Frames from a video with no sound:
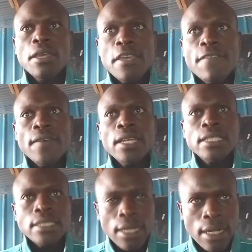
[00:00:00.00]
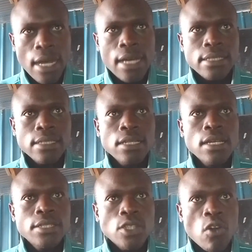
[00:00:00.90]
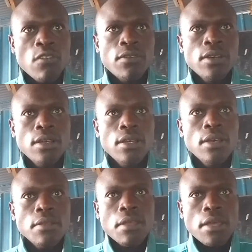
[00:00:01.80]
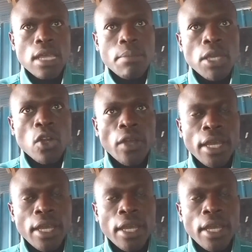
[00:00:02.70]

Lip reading: If it is a gas stove, the chemical